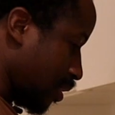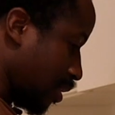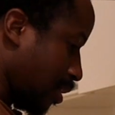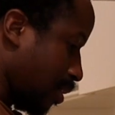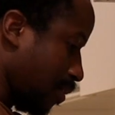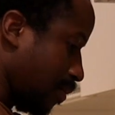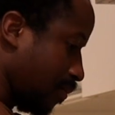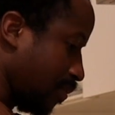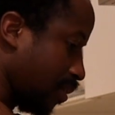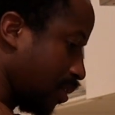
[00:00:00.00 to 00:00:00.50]

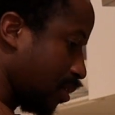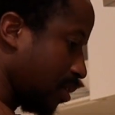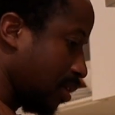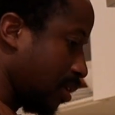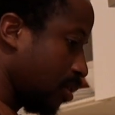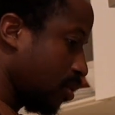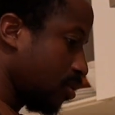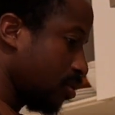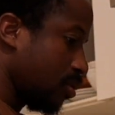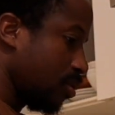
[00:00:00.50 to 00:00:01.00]
Have a
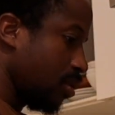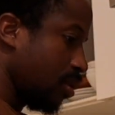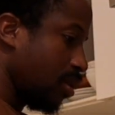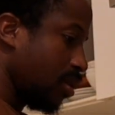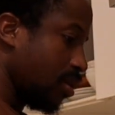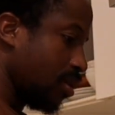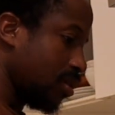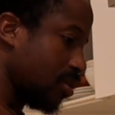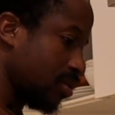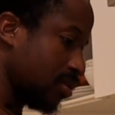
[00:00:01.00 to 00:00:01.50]
little
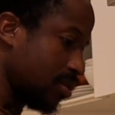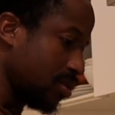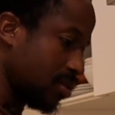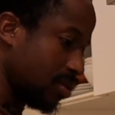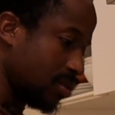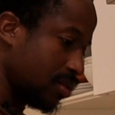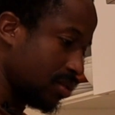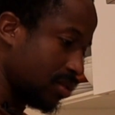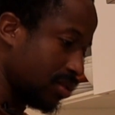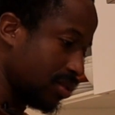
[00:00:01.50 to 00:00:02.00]

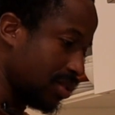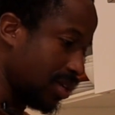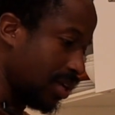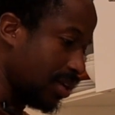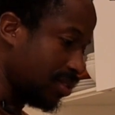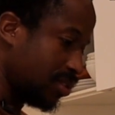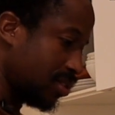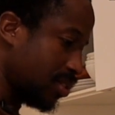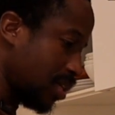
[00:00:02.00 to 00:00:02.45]
taste